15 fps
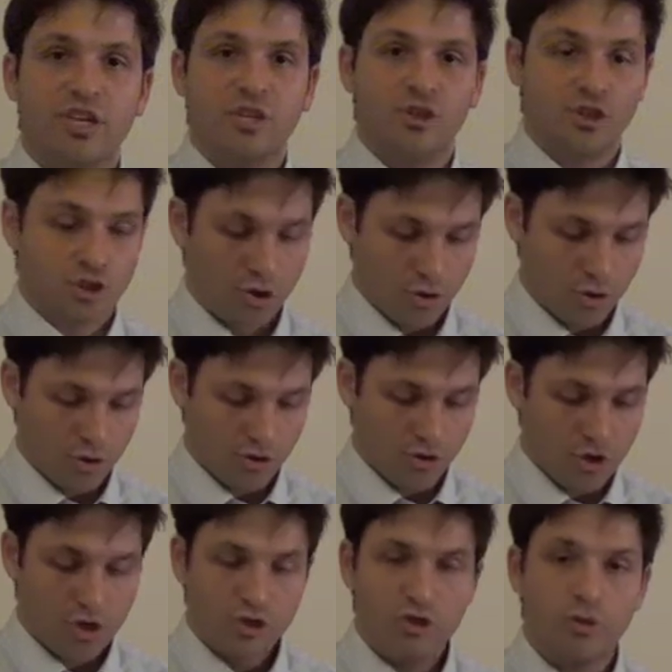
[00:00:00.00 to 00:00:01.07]
and
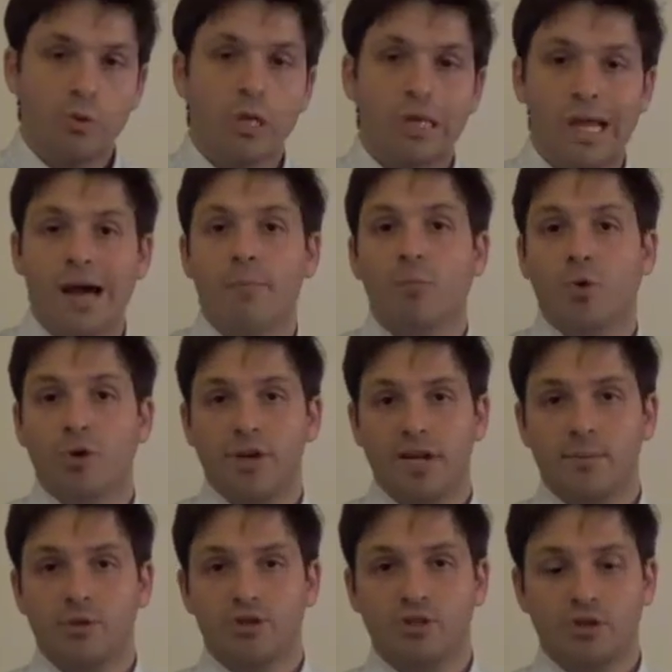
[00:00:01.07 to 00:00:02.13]
sugars do a lot more
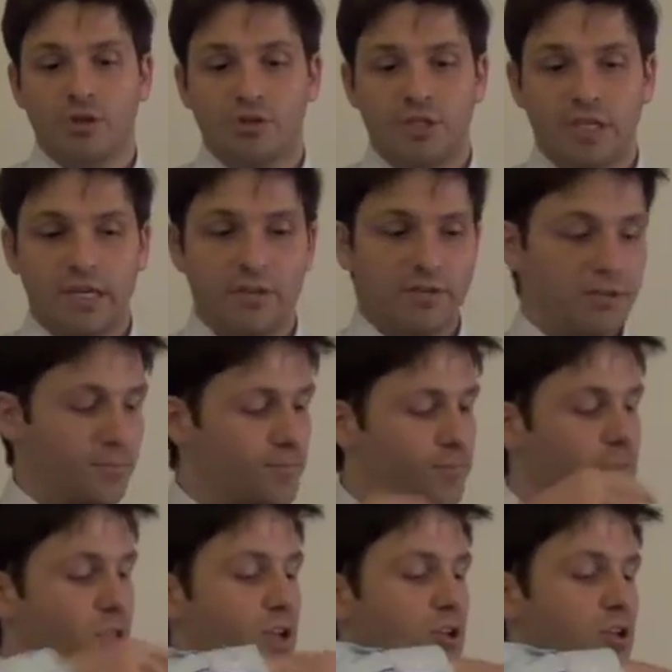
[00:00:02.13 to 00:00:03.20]
damage to your teeth.
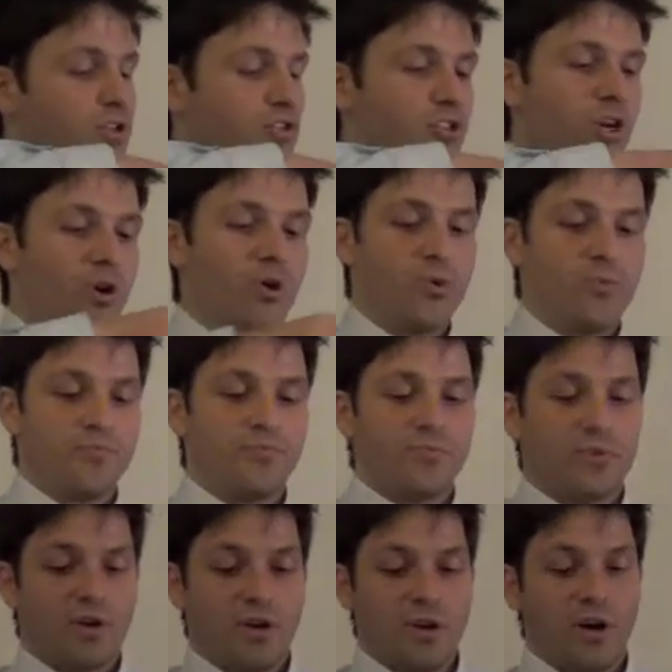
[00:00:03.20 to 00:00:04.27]
So,
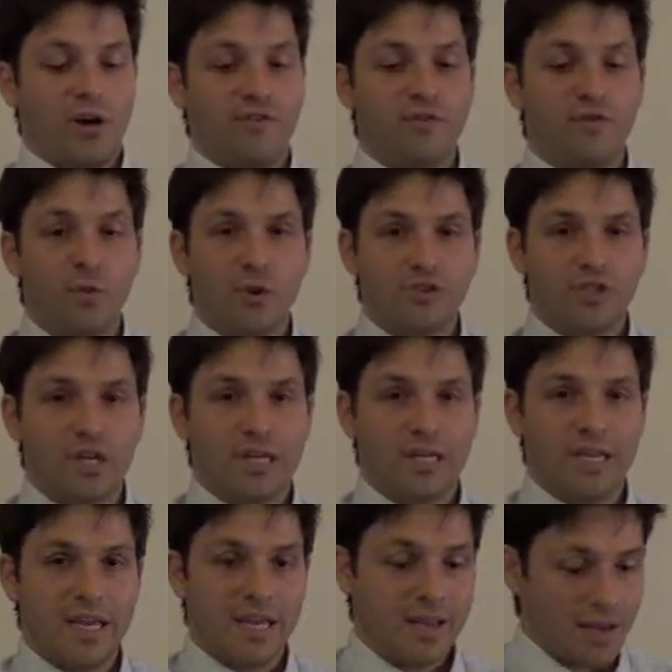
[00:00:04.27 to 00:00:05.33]

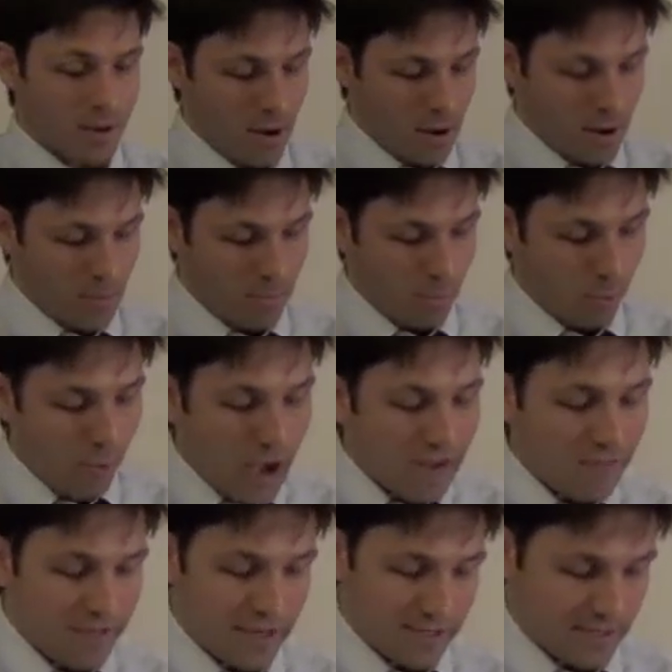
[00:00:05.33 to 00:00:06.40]
unfortunately,
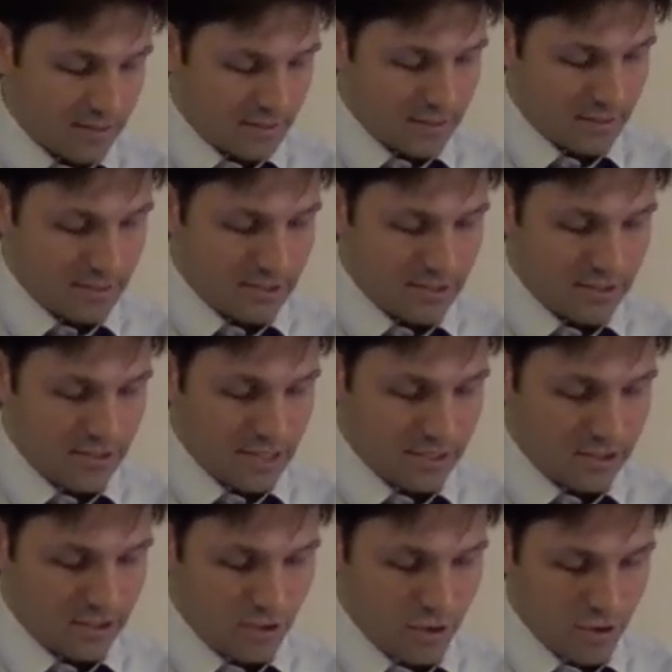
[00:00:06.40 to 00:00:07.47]
breakfast
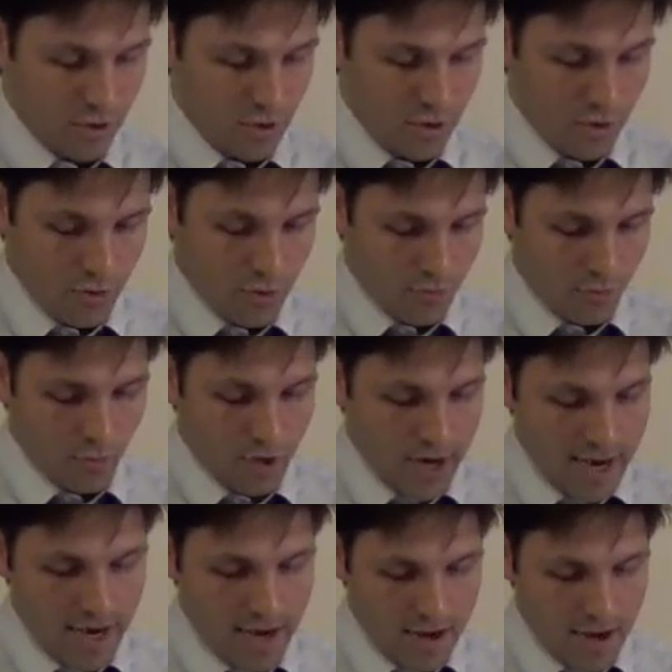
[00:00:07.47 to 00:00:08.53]
sits
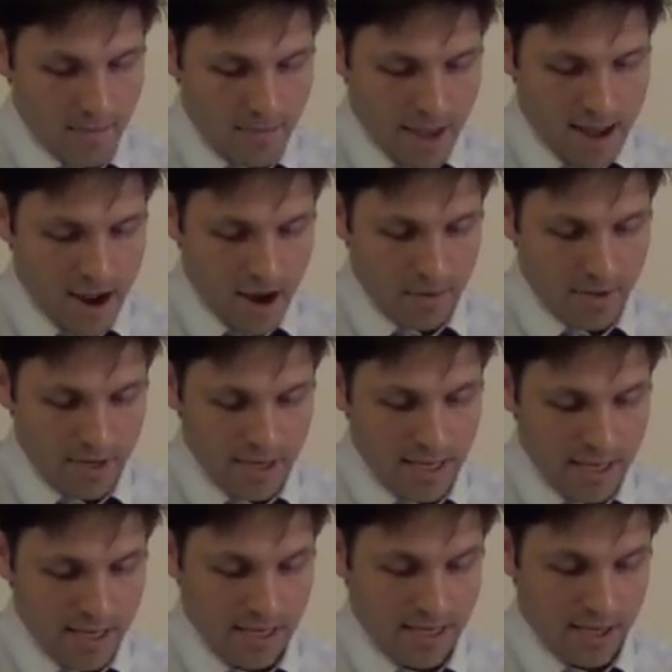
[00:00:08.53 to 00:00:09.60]
right about
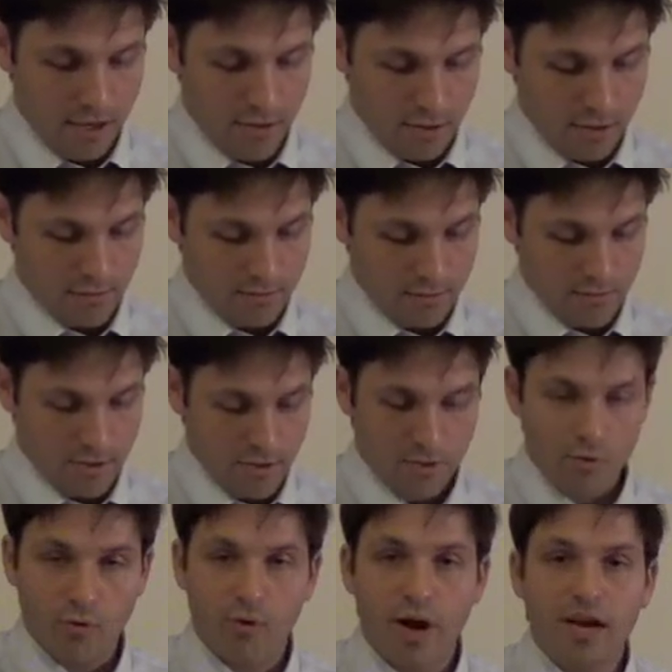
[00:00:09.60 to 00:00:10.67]
here,
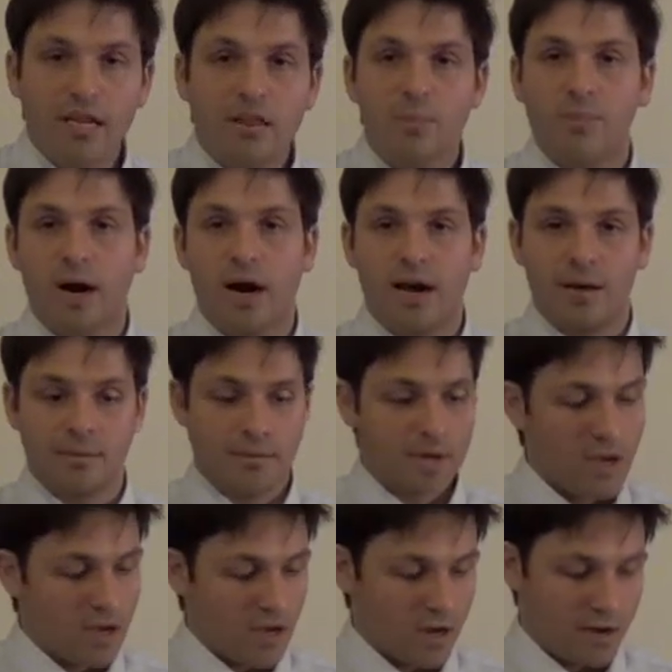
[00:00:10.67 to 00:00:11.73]
right at the bottom
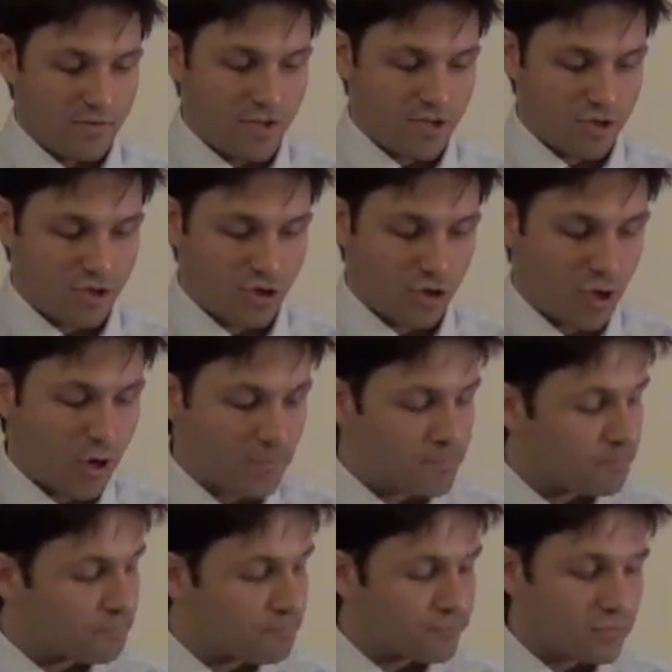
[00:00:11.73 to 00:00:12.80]
of this chart,